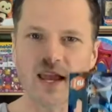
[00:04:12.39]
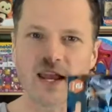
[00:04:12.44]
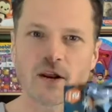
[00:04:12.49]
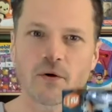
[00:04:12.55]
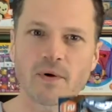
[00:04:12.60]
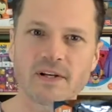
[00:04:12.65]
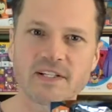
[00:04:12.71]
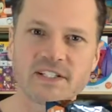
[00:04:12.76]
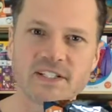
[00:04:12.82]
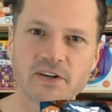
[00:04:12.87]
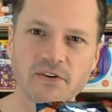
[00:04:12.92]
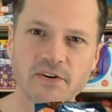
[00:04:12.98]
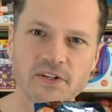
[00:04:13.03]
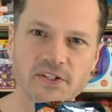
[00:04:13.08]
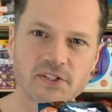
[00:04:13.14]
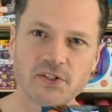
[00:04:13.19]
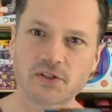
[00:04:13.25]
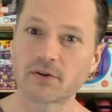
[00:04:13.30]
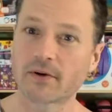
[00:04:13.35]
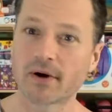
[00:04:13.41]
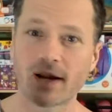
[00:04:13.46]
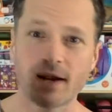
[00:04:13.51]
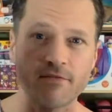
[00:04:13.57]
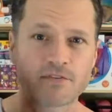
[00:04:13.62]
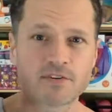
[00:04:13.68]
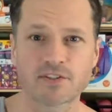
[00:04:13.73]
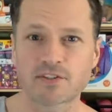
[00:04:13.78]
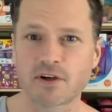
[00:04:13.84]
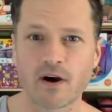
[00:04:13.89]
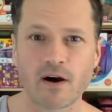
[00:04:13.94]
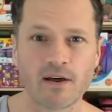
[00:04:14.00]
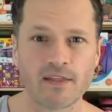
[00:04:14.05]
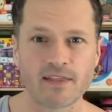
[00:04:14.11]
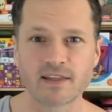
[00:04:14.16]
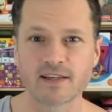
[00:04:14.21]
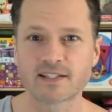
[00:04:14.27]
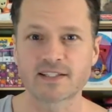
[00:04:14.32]
Anyway, Series 2, I never saw
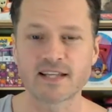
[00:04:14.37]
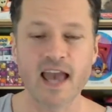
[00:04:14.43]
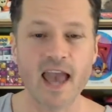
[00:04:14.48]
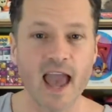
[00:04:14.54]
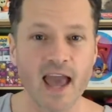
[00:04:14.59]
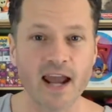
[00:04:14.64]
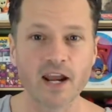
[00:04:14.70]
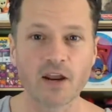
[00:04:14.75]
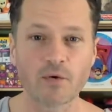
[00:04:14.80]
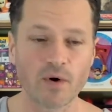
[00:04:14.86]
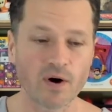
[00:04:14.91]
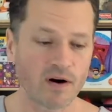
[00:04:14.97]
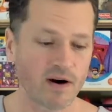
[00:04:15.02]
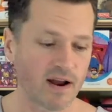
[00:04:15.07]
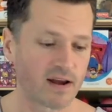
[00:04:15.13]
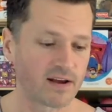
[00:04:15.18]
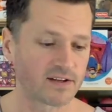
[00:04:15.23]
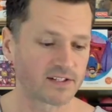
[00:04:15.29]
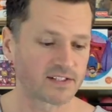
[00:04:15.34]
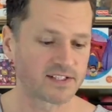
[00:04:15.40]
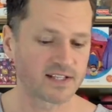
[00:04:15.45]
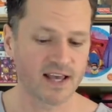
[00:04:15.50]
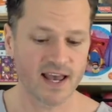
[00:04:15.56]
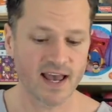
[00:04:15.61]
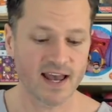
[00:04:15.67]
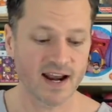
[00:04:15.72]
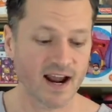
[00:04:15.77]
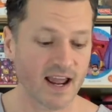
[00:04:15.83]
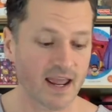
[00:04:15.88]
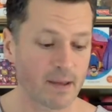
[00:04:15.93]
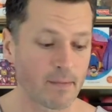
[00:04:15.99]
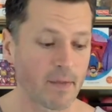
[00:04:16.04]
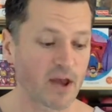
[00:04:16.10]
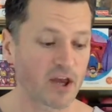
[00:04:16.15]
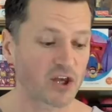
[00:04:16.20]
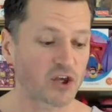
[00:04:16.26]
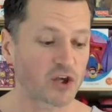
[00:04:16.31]
this anywhere else, and I am
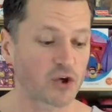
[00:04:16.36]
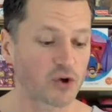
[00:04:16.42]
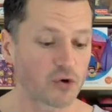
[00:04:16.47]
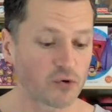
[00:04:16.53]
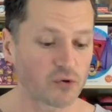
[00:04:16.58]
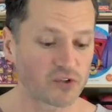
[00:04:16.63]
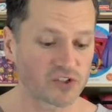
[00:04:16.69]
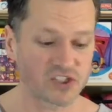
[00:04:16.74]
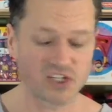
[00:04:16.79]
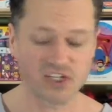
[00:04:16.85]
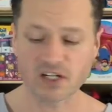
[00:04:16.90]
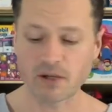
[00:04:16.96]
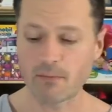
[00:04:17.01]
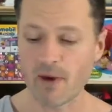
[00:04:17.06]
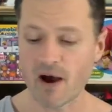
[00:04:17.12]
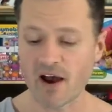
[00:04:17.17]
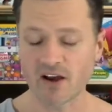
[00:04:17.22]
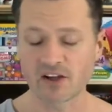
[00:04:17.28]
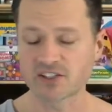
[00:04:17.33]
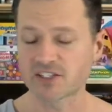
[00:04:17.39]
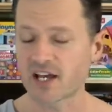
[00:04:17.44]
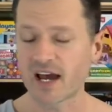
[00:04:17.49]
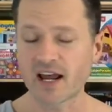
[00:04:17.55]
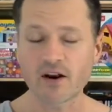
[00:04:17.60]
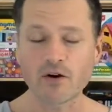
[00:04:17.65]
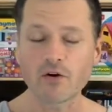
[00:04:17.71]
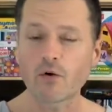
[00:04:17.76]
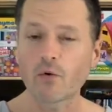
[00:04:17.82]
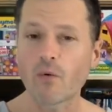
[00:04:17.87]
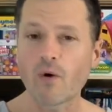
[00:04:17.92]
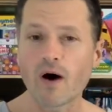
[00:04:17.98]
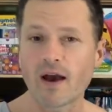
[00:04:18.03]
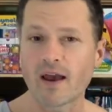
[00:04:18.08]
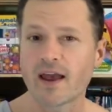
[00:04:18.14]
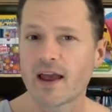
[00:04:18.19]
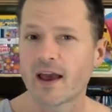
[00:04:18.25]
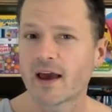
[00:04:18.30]
huge into Miles. I don't know
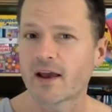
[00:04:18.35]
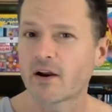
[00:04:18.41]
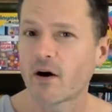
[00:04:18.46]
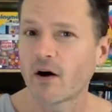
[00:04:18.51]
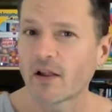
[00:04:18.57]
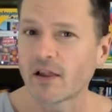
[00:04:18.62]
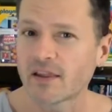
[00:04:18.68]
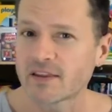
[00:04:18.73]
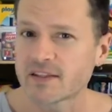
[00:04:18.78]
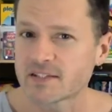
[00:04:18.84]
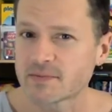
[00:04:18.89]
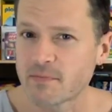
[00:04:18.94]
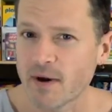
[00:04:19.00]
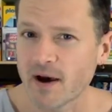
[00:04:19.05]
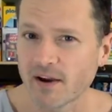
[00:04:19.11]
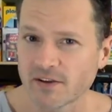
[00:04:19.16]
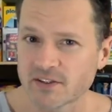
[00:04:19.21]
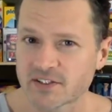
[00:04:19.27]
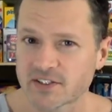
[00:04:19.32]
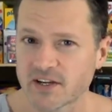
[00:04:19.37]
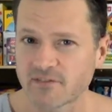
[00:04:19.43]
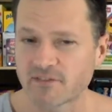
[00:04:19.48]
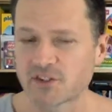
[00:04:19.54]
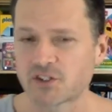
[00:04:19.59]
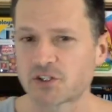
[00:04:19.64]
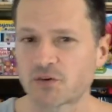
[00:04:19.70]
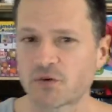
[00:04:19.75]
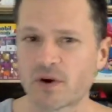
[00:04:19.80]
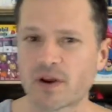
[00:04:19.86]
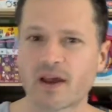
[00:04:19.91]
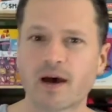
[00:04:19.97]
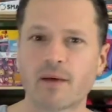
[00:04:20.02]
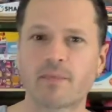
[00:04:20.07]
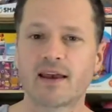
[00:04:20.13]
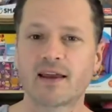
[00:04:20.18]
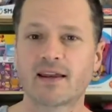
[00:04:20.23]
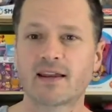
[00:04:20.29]
why, and all of this Miles stuff is showing
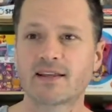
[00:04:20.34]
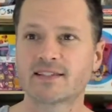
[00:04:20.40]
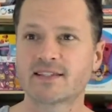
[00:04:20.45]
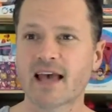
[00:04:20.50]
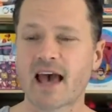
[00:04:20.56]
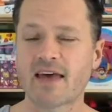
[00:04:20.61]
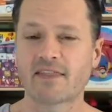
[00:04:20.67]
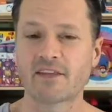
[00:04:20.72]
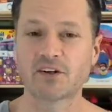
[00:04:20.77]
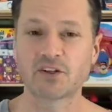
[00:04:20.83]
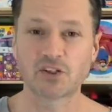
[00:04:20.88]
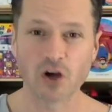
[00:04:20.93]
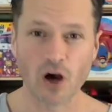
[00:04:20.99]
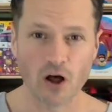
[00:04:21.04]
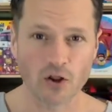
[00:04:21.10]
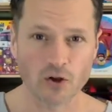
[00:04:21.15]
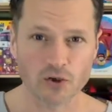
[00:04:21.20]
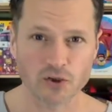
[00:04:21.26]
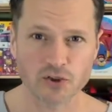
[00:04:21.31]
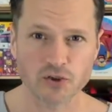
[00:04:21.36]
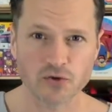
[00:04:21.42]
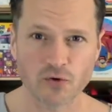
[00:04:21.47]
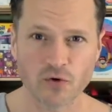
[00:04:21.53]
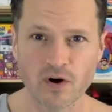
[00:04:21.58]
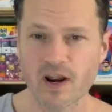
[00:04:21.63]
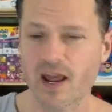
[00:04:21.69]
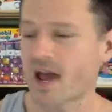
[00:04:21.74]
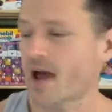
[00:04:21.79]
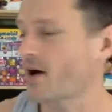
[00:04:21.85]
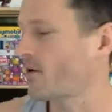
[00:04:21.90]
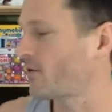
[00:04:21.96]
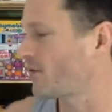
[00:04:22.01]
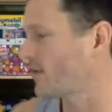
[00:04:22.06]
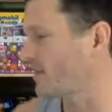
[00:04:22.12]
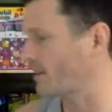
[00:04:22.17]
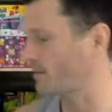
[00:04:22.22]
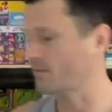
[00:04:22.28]
up. It is at the dollar store
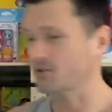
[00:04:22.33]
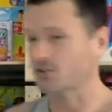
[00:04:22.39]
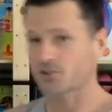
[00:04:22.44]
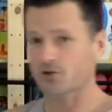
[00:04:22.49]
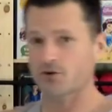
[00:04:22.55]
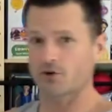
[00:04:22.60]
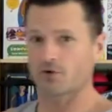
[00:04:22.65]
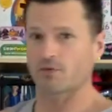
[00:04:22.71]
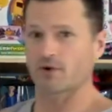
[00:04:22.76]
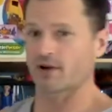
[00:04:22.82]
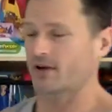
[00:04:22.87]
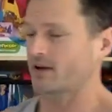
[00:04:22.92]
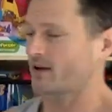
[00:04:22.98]
now. Let me show you what